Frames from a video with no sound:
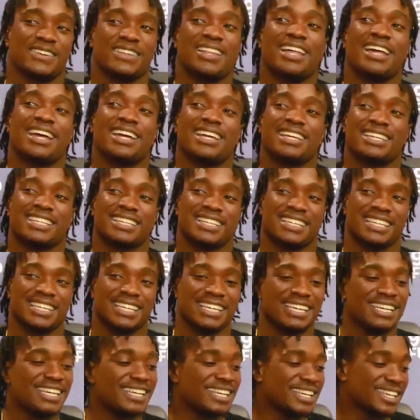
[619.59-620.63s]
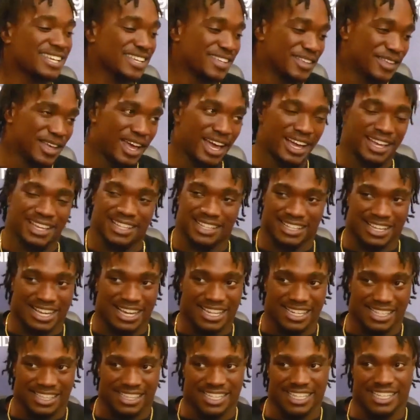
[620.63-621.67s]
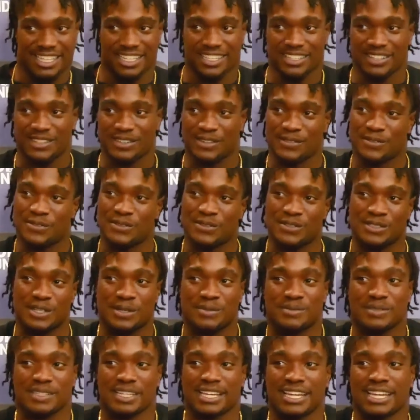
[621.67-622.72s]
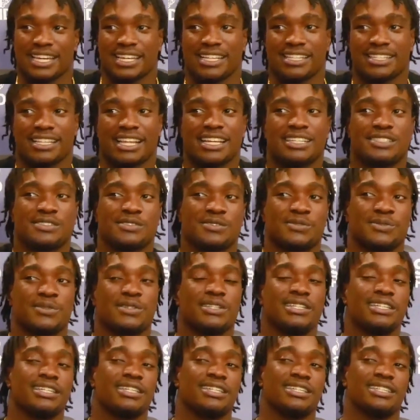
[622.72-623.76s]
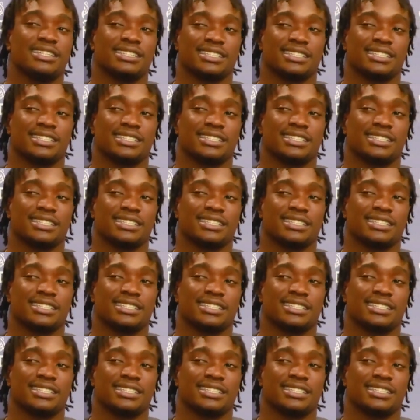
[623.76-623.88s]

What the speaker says: Like, I can kind of think a few steps ahead, and that's just really